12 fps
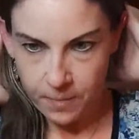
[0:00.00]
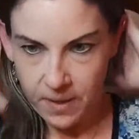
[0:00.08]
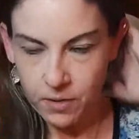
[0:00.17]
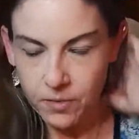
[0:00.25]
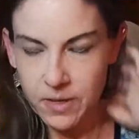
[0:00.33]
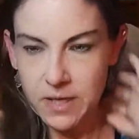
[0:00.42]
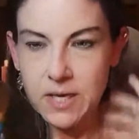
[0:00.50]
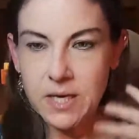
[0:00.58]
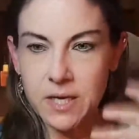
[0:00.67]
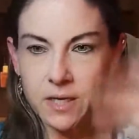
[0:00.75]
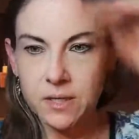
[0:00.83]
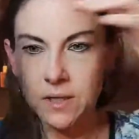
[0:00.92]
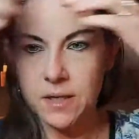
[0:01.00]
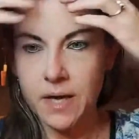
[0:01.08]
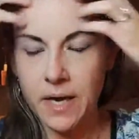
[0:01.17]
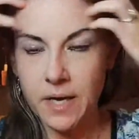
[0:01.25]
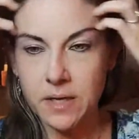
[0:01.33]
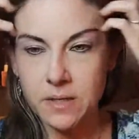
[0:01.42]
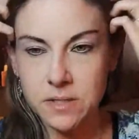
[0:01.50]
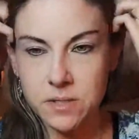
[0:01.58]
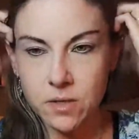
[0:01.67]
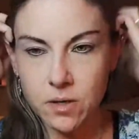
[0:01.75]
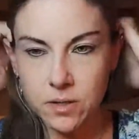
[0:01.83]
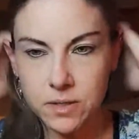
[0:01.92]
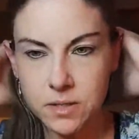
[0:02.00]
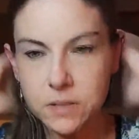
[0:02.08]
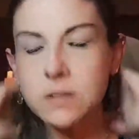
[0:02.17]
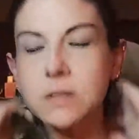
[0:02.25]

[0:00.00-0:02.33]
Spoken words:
area here and start